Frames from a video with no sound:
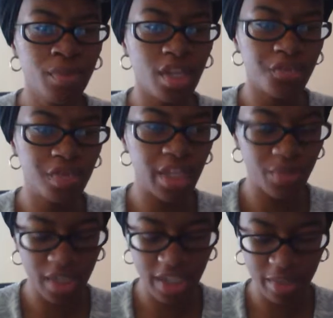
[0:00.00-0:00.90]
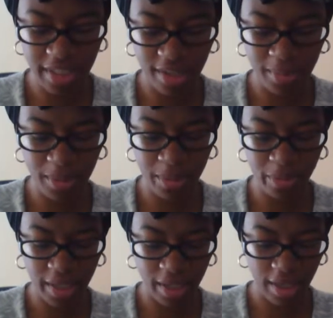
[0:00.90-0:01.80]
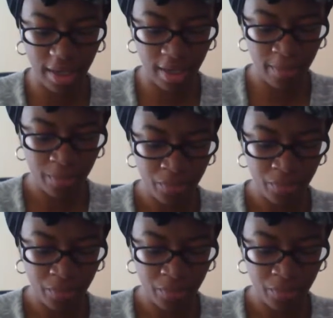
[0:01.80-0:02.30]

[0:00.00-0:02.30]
And I feel like when it comes down to people being gay,